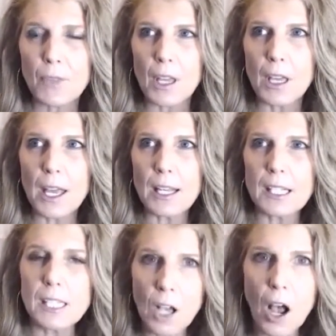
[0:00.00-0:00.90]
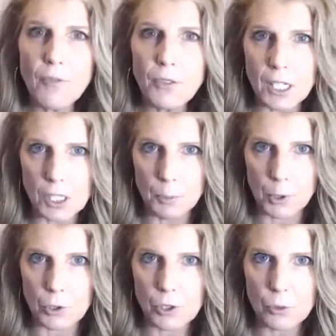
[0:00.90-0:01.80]
it's a confidence
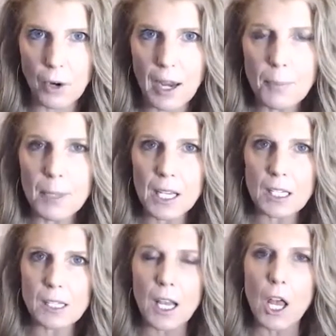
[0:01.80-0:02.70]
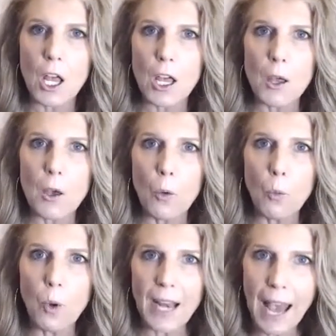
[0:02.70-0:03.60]
boost, right? Because
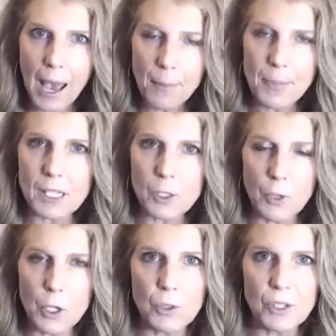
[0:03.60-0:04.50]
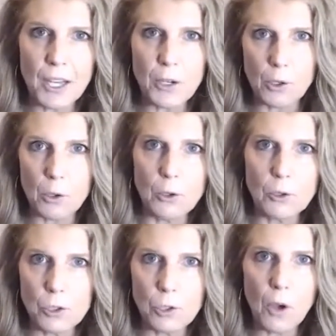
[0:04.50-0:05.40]
what happens when you set your goals
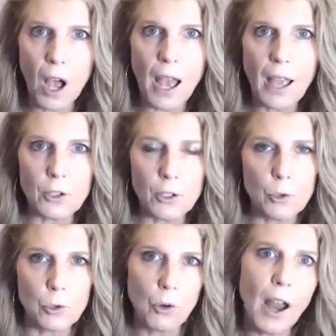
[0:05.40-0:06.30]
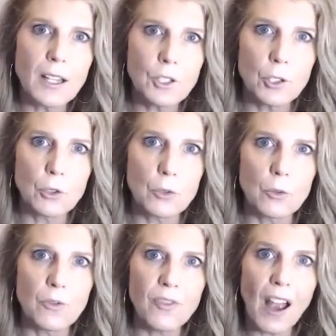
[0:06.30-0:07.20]
too high or you try to
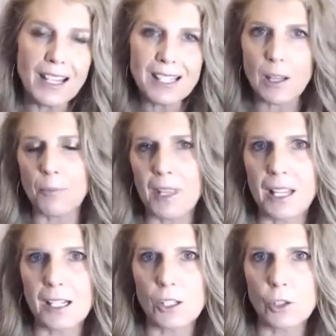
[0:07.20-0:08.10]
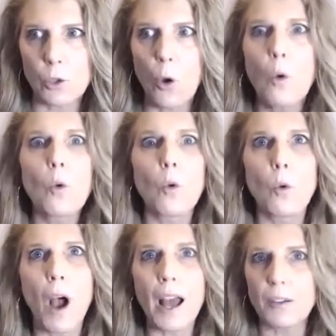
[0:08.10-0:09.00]
find something that's so
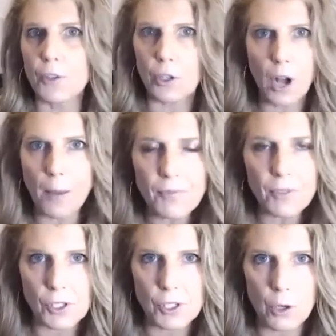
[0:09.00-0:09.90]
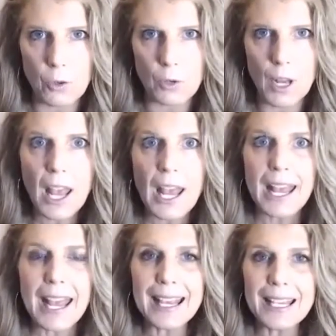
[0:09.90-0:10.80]
out of your comfort zone,
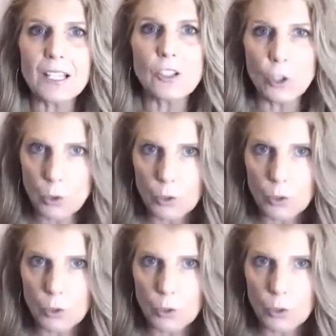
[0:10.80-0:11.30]
it can shoot your